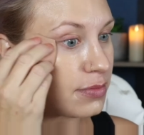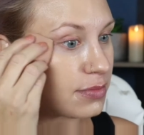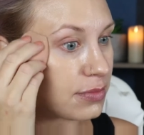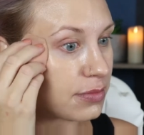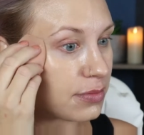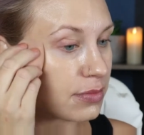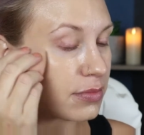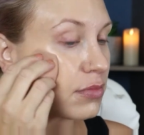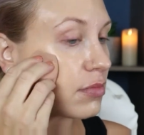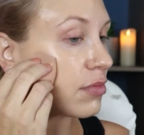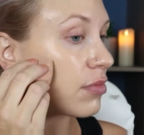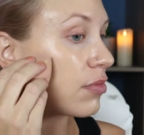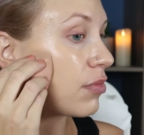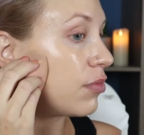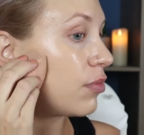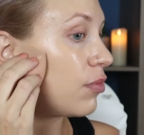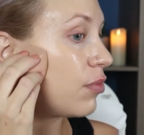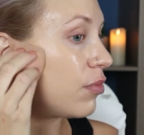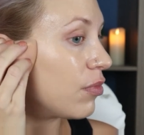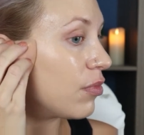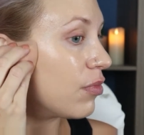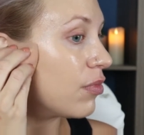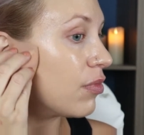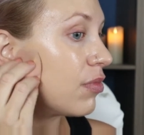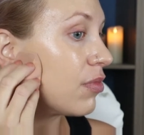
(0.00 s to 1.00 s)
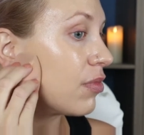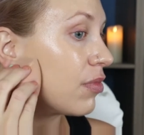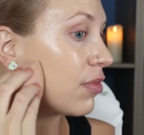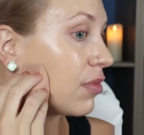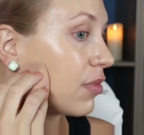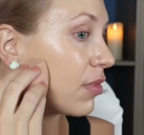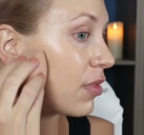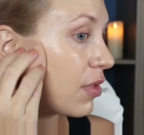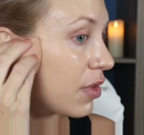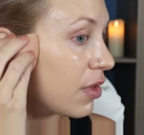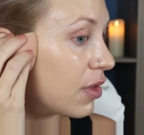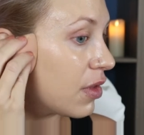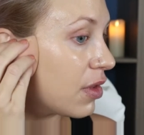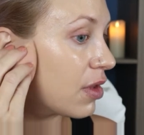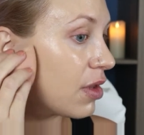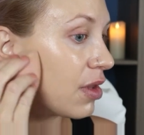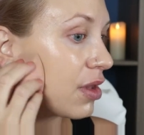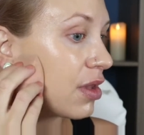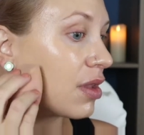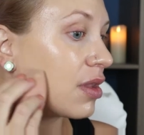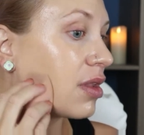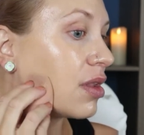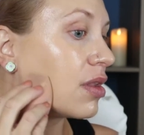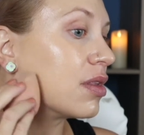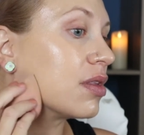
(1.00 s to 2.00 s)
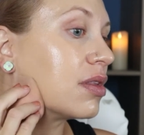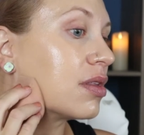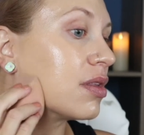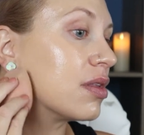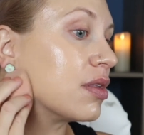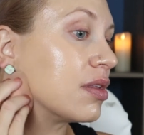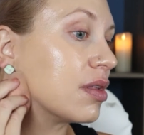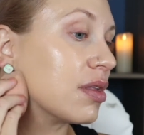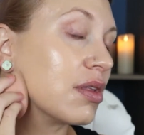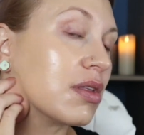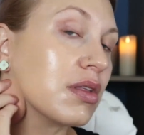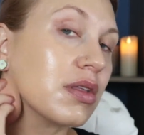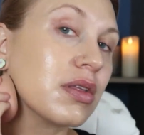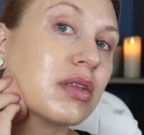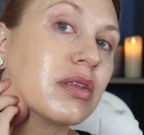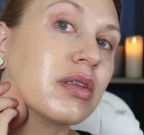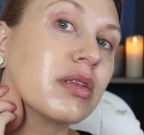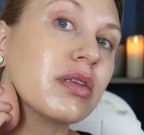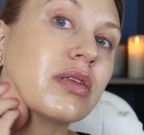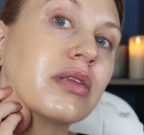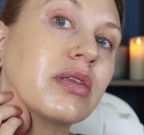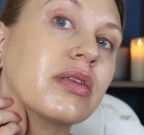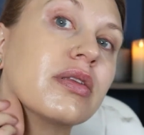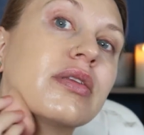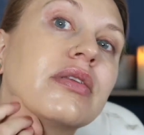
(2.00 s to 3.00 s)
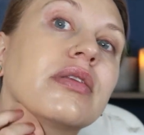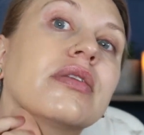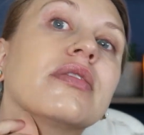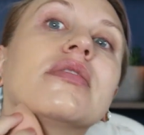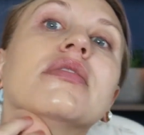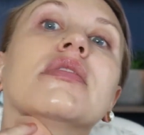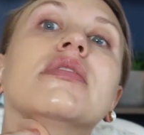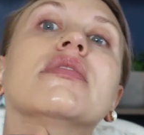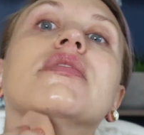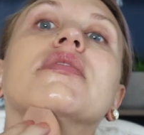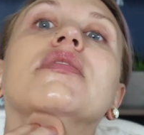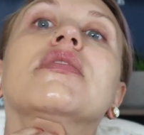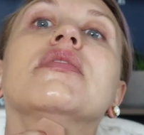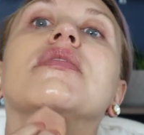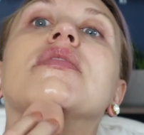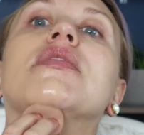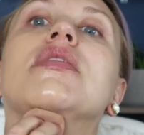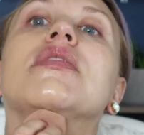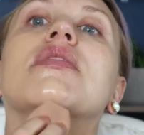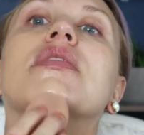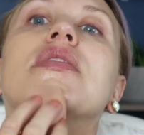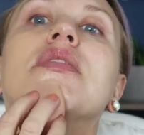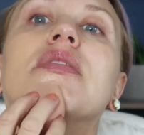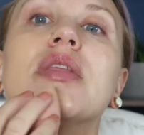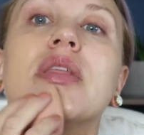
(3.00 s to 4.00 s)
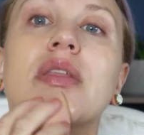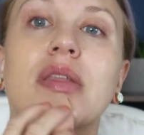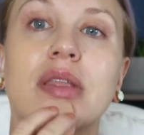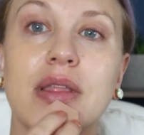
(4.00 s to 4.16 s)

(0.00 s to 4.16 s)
(no one is talking)